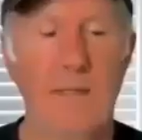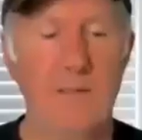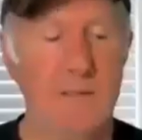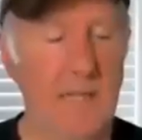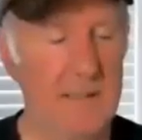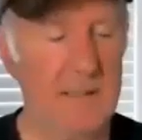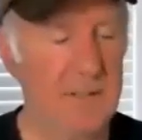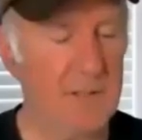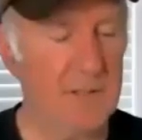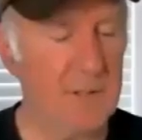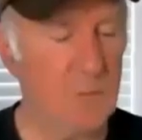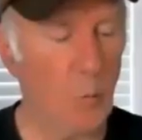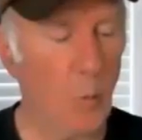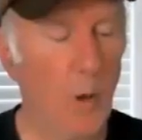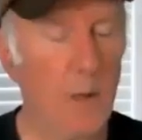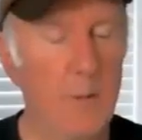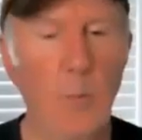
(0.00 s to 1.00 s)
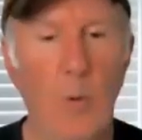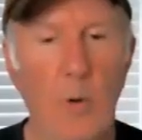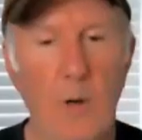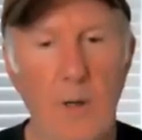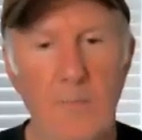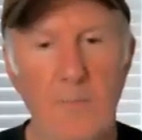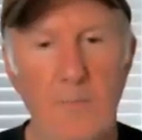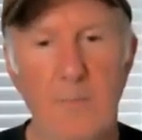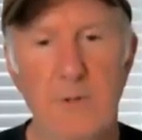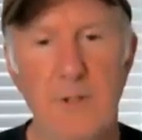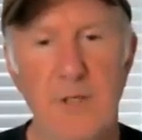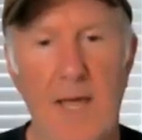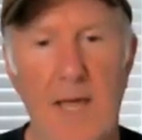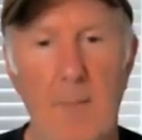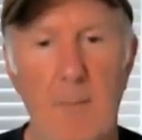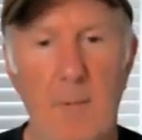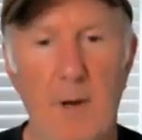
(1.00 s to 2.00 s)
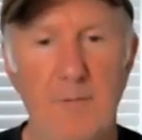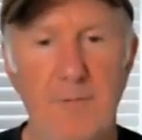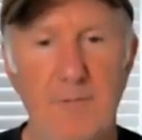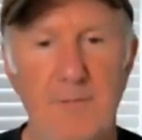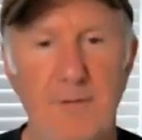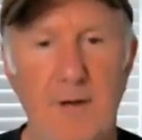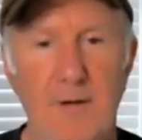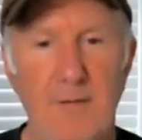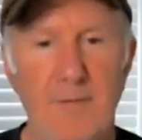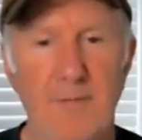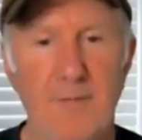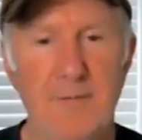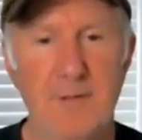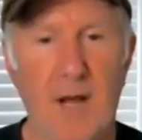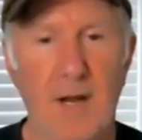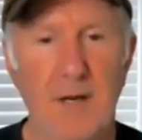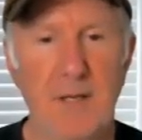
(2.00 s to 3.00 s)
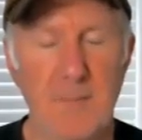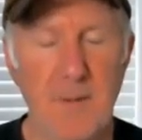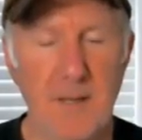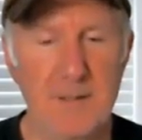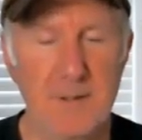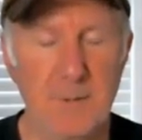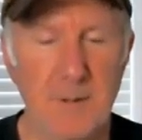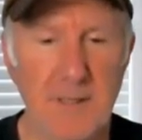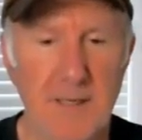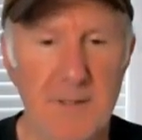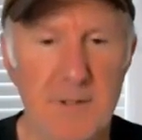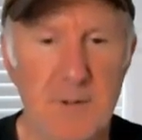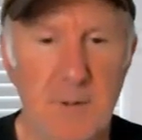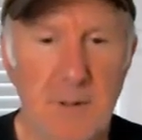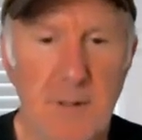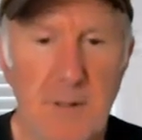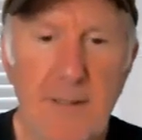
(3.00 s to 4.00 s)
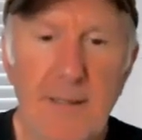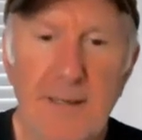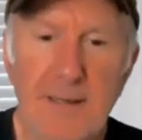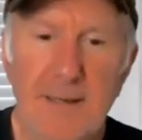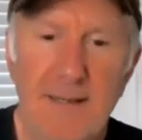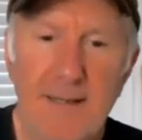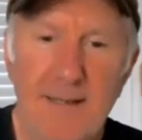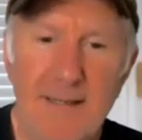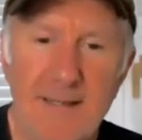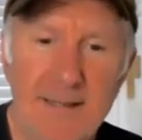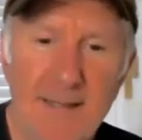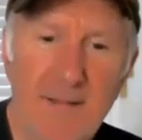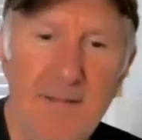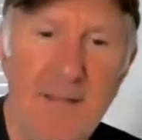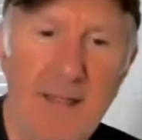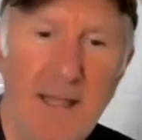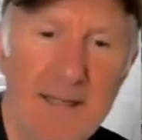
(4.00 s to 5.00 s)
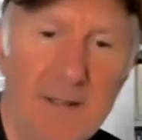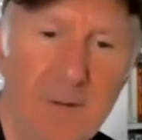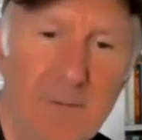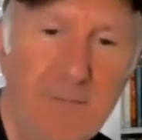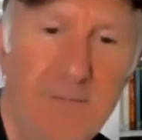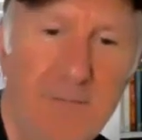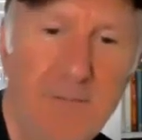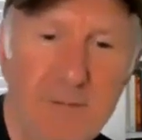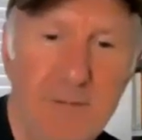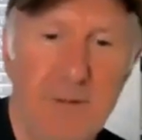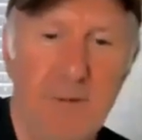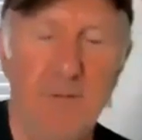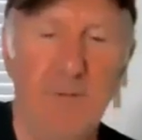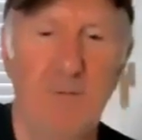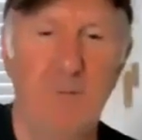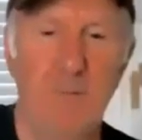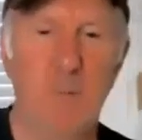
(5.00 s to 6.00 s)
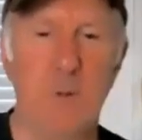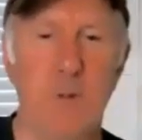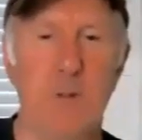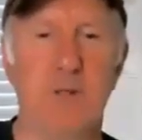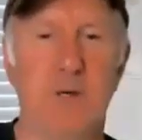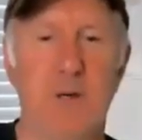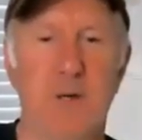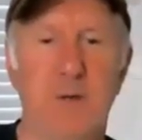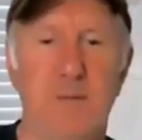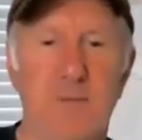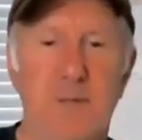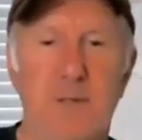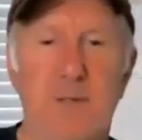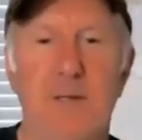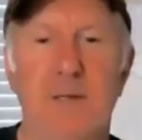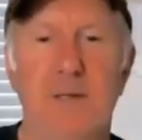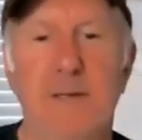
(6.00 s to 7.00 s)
that's just one more gem of documentary history that you've preserved.